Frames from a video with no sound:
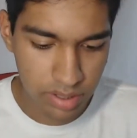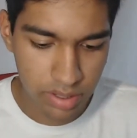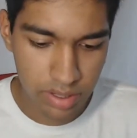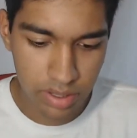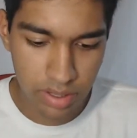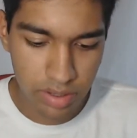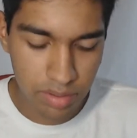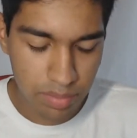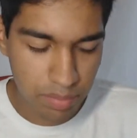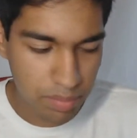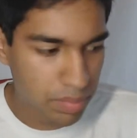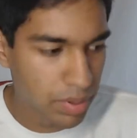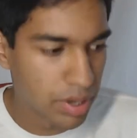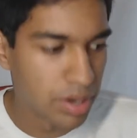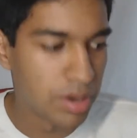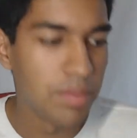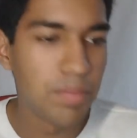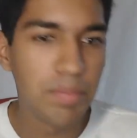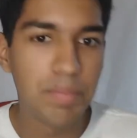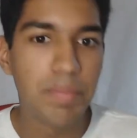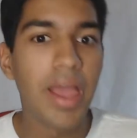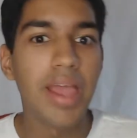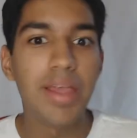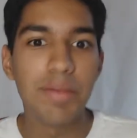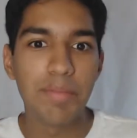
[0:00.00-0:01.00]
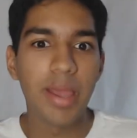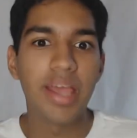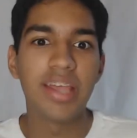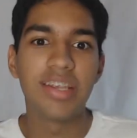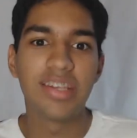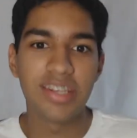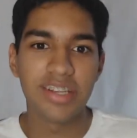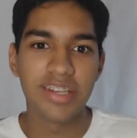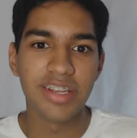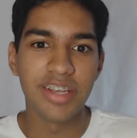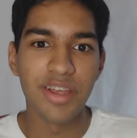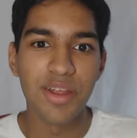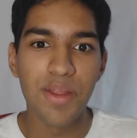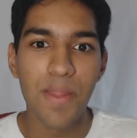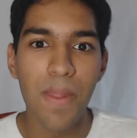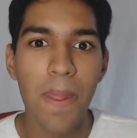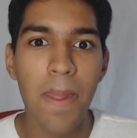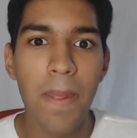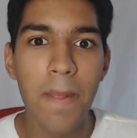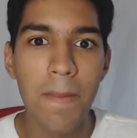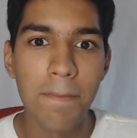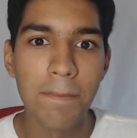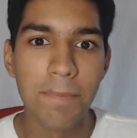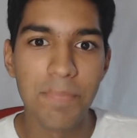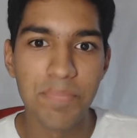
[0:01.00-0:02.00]
But basically,
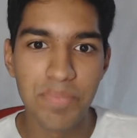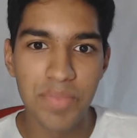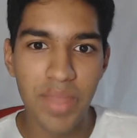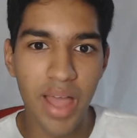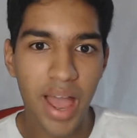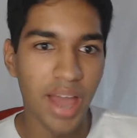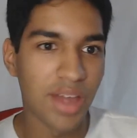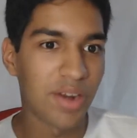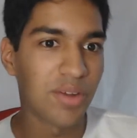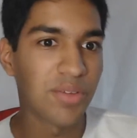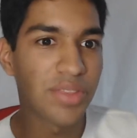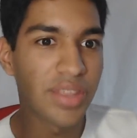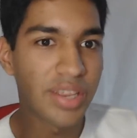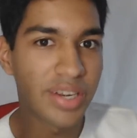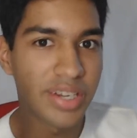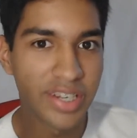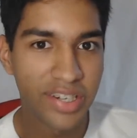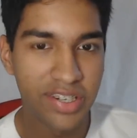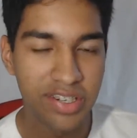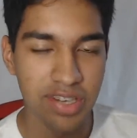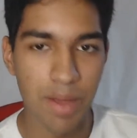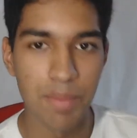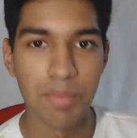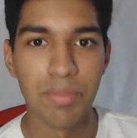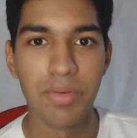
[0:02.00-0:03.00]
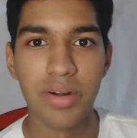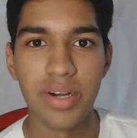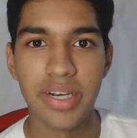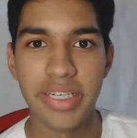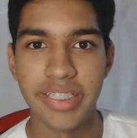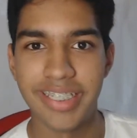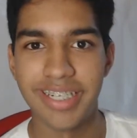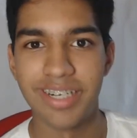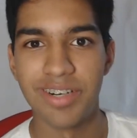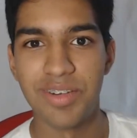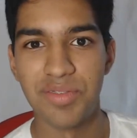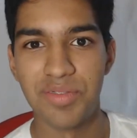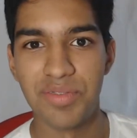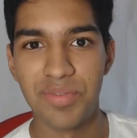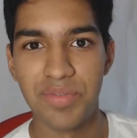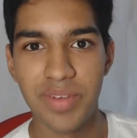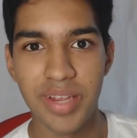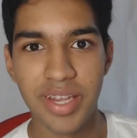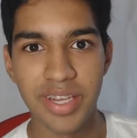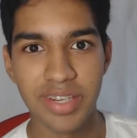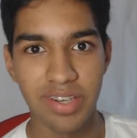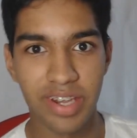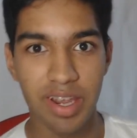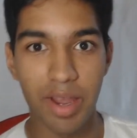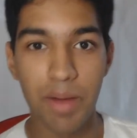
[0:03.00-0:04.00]
I don't think December is like
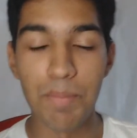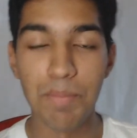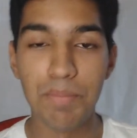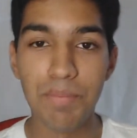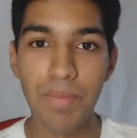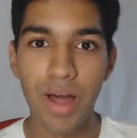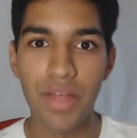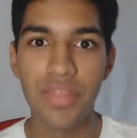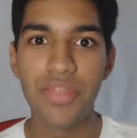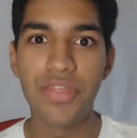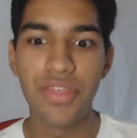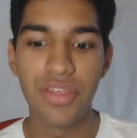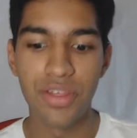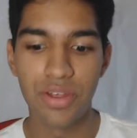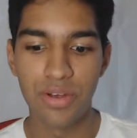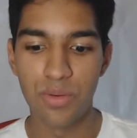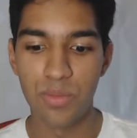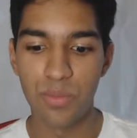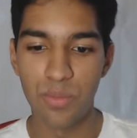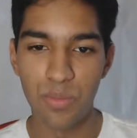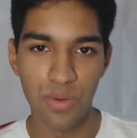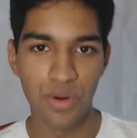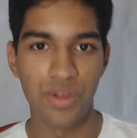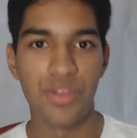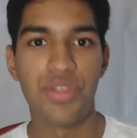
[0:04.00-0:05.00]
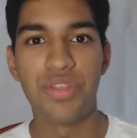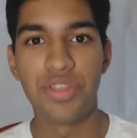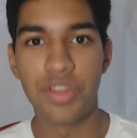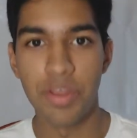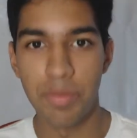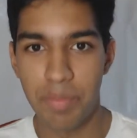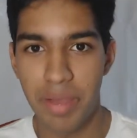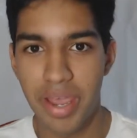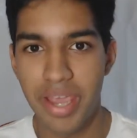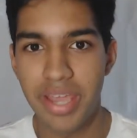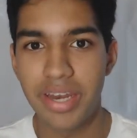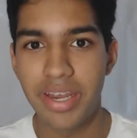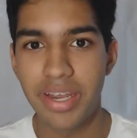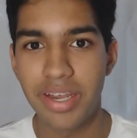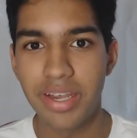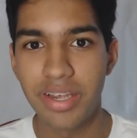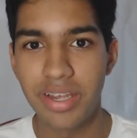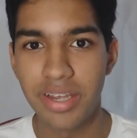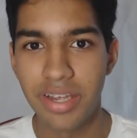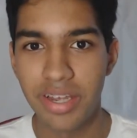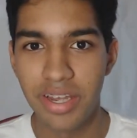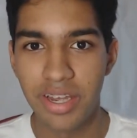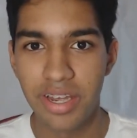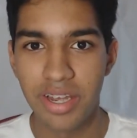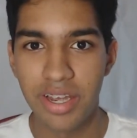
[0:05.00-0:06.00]
a month worth debating,
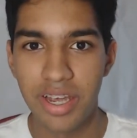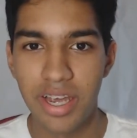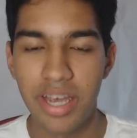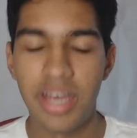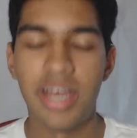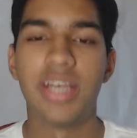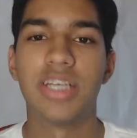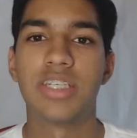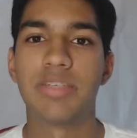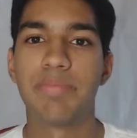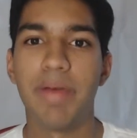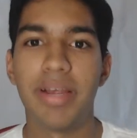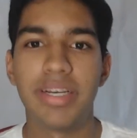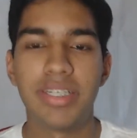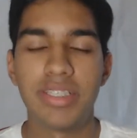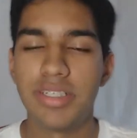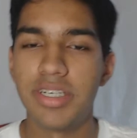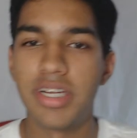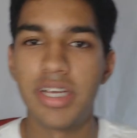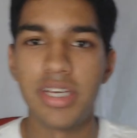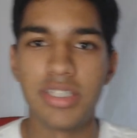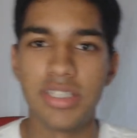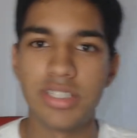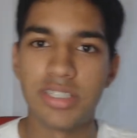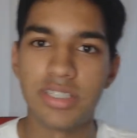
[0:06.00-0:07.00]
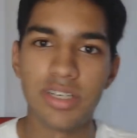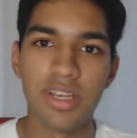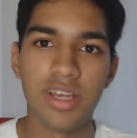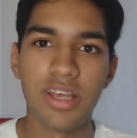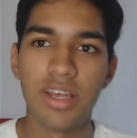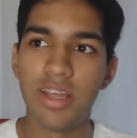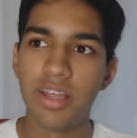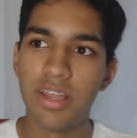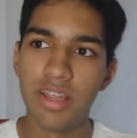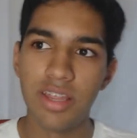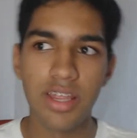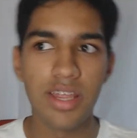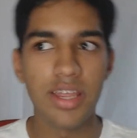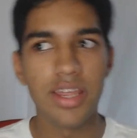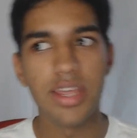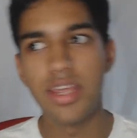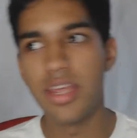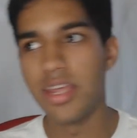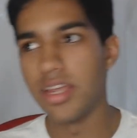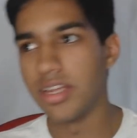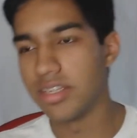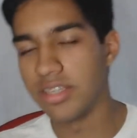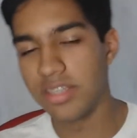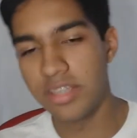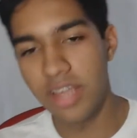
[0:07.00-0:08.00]
especially because it
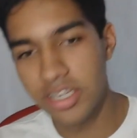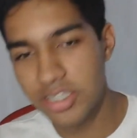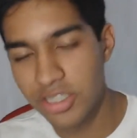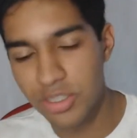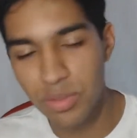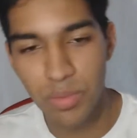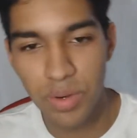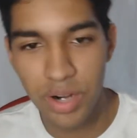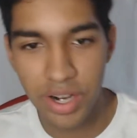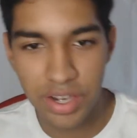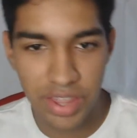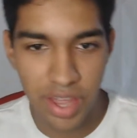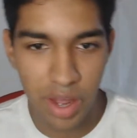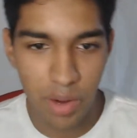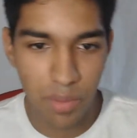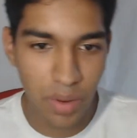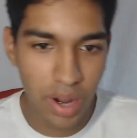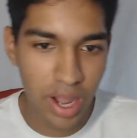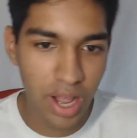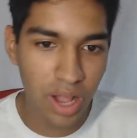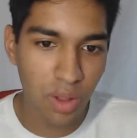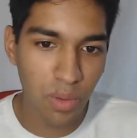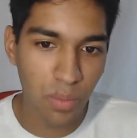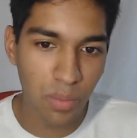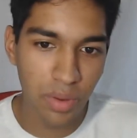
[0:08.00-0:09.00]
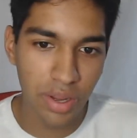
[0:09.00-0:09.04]
doesn't work that well with